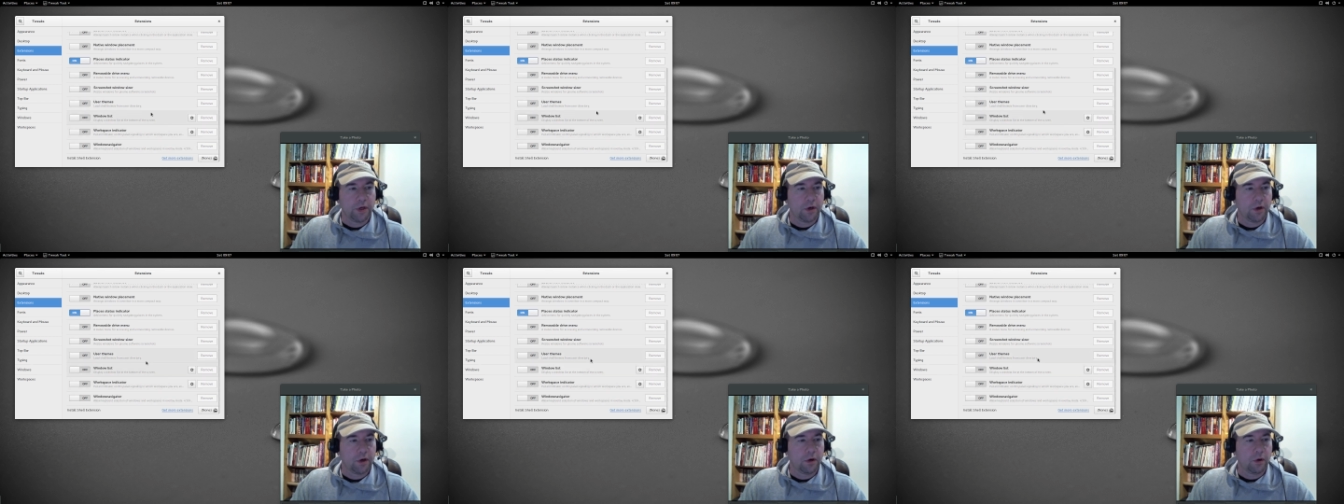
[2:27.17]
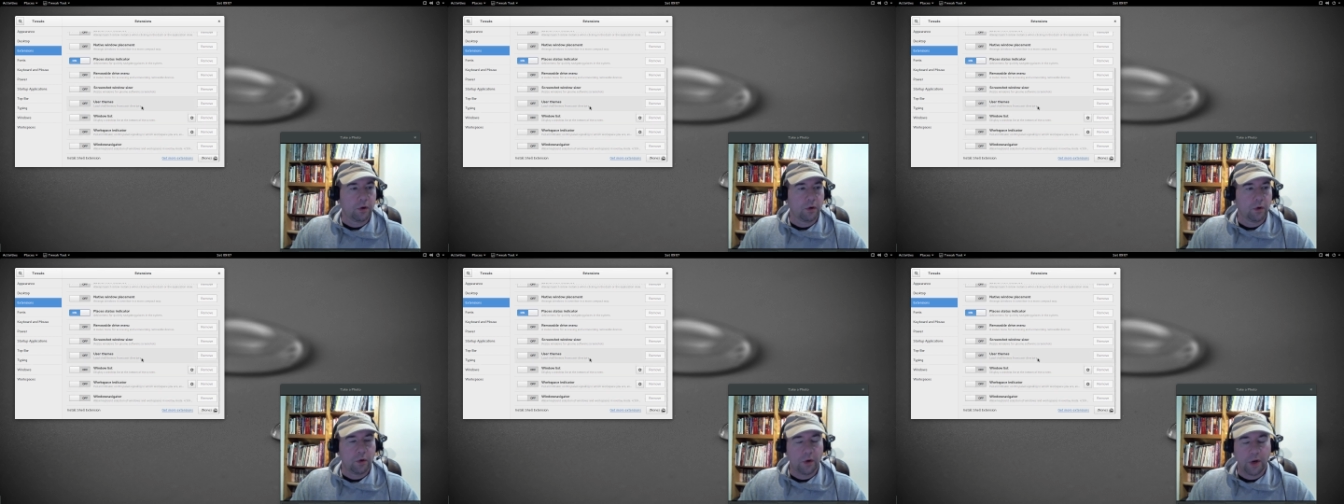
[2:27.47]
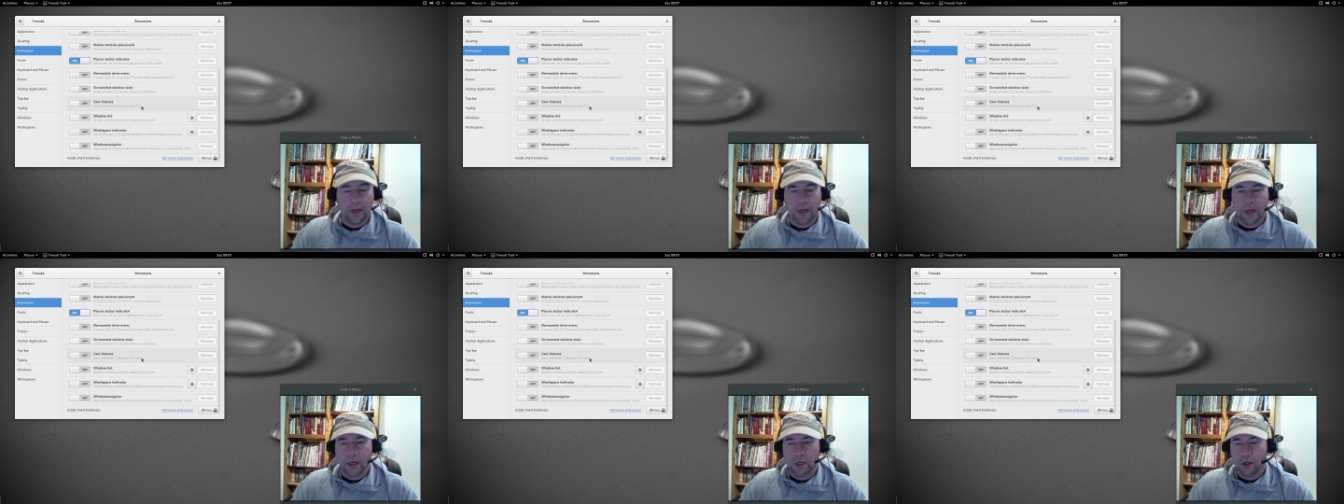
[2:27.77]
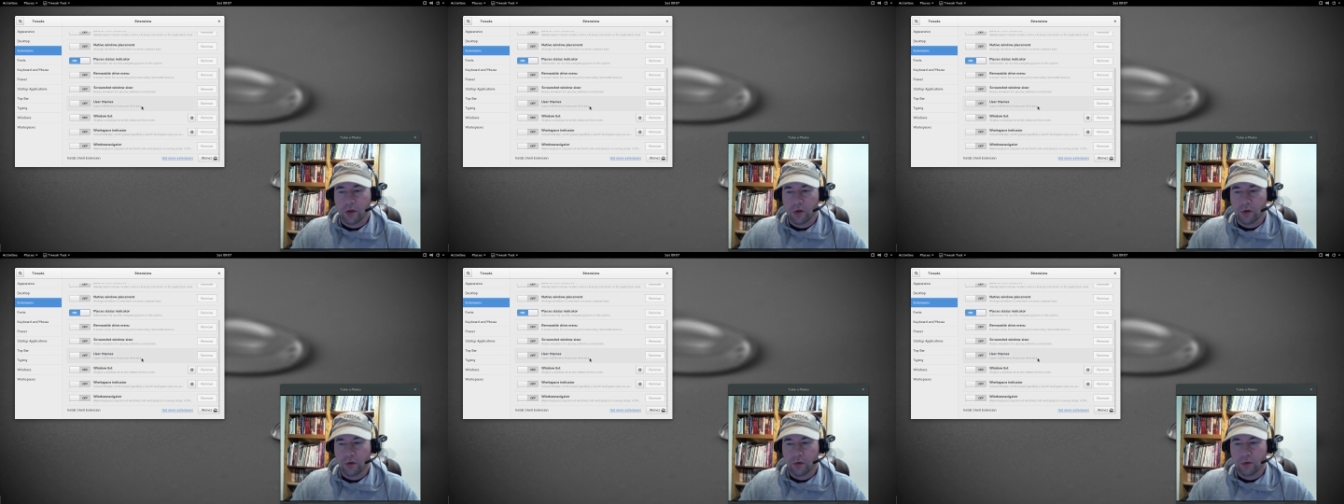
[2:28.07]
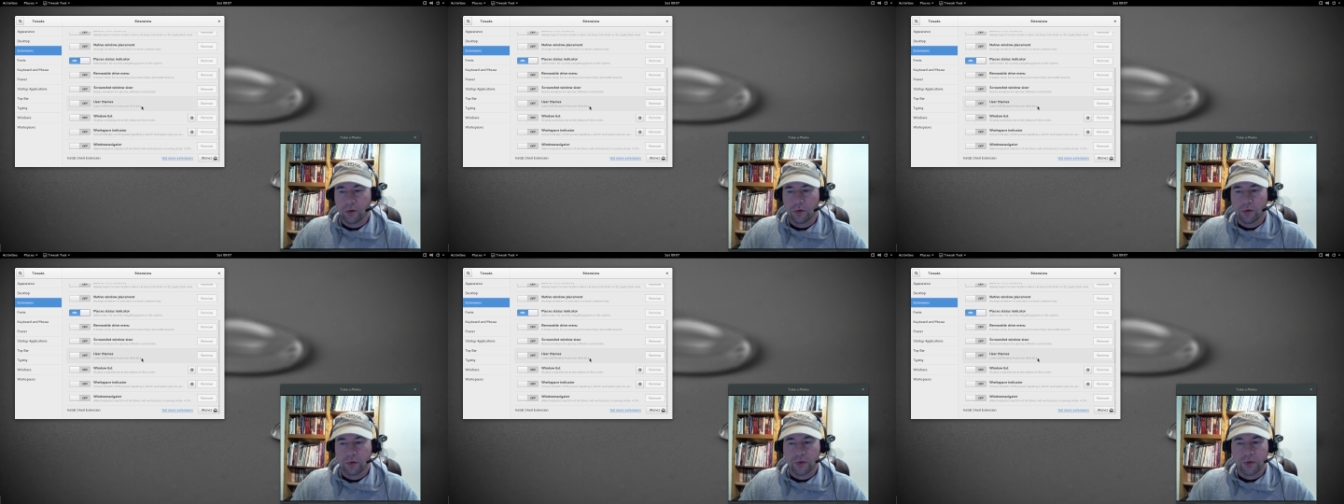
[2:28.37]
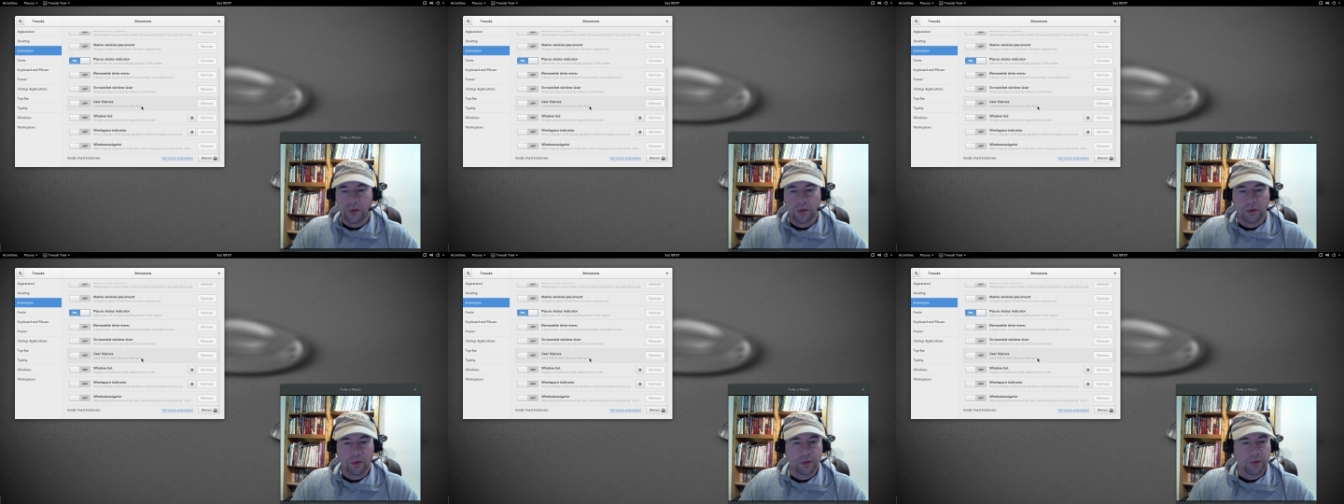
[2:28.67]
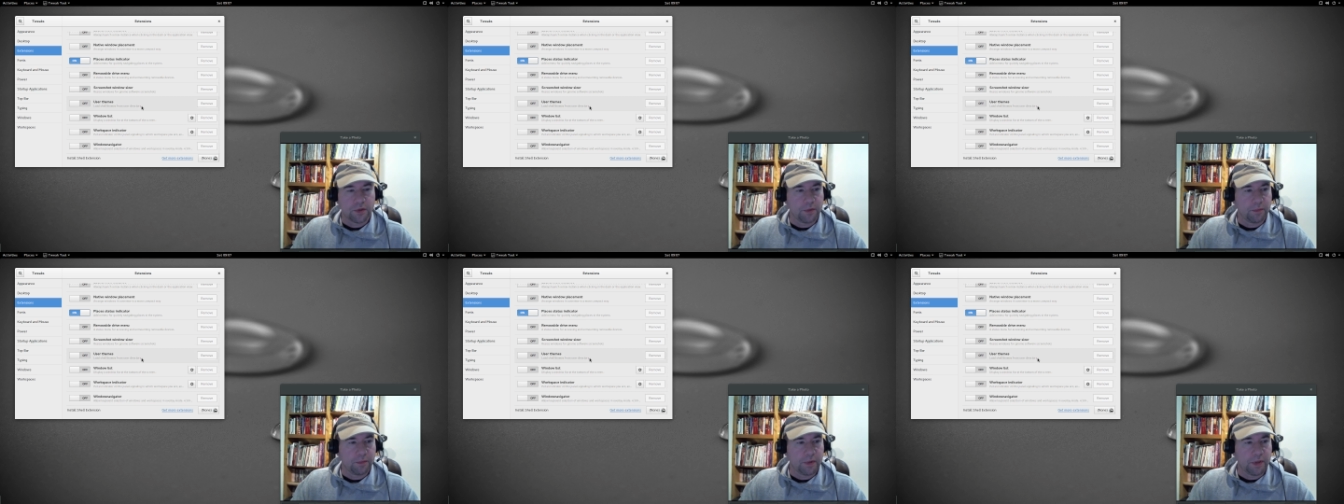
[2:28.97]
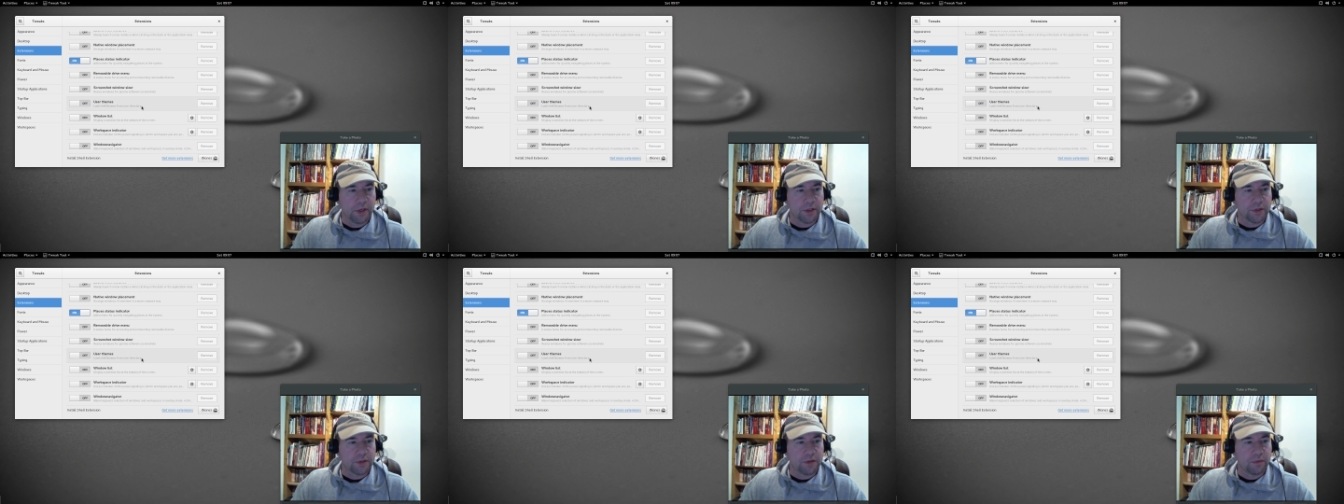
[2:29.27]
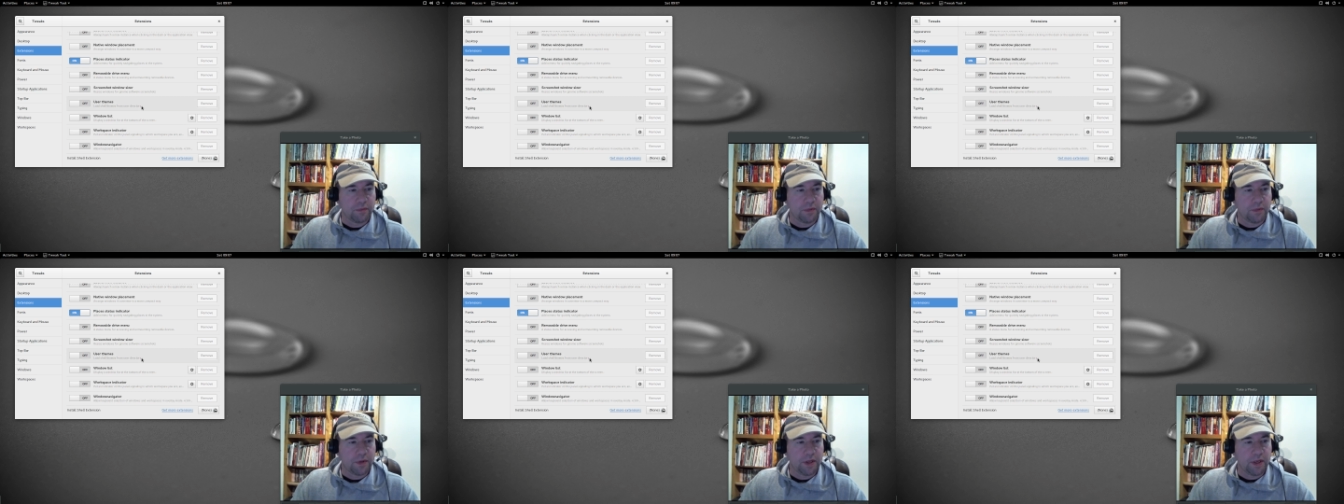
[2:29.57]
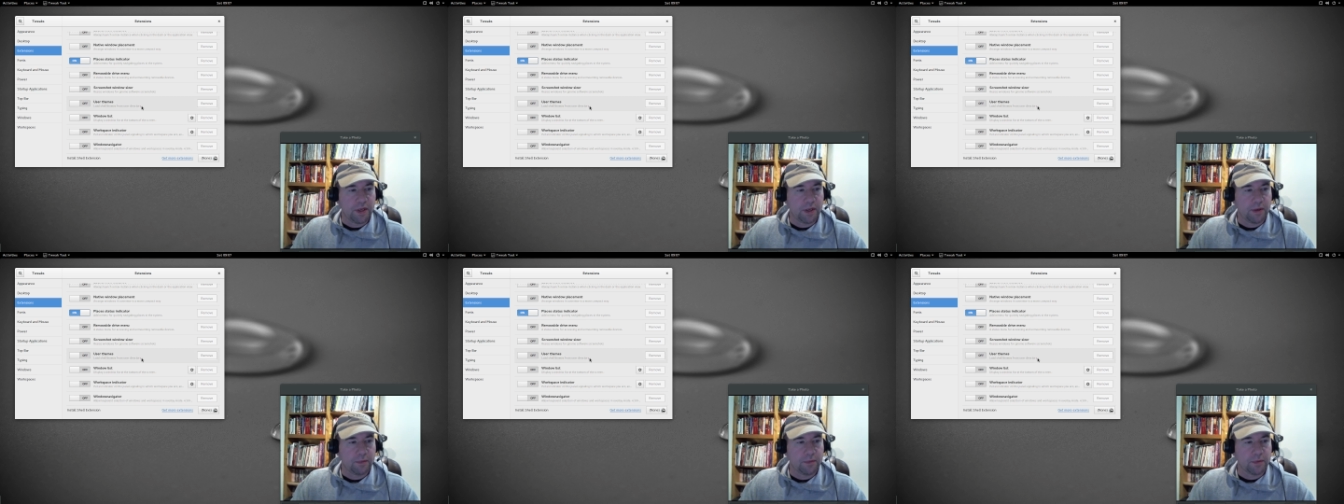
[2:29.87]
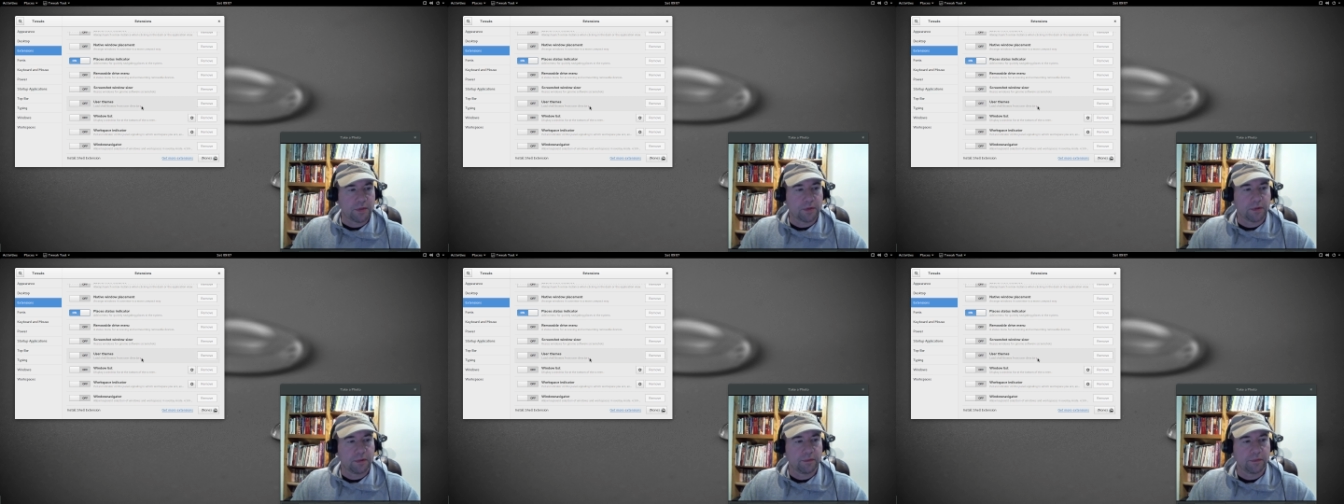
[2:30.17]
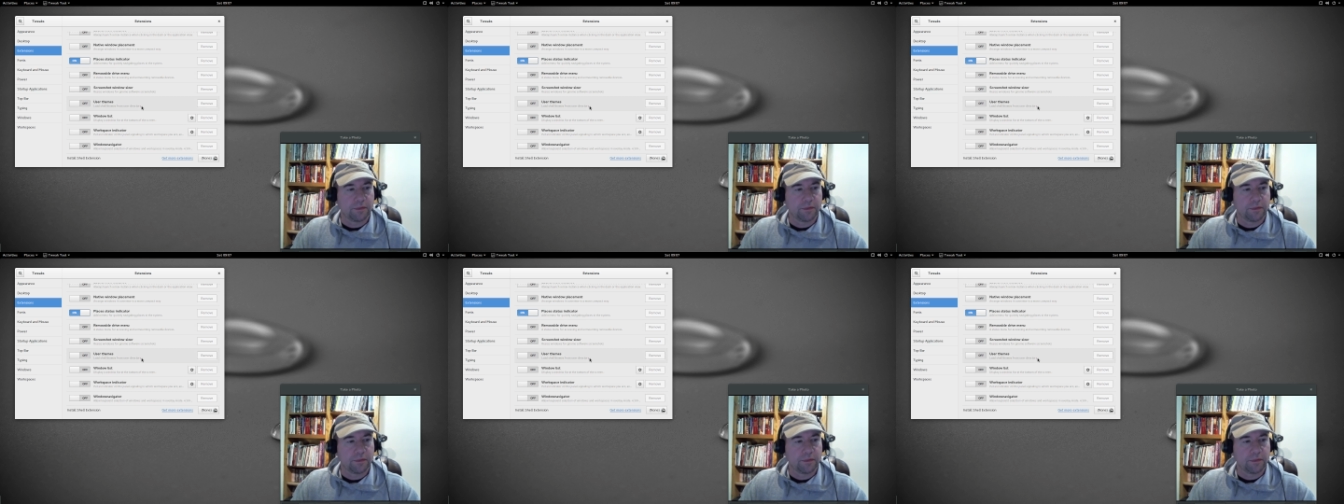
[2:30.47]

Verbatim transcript: go and use some custom themes,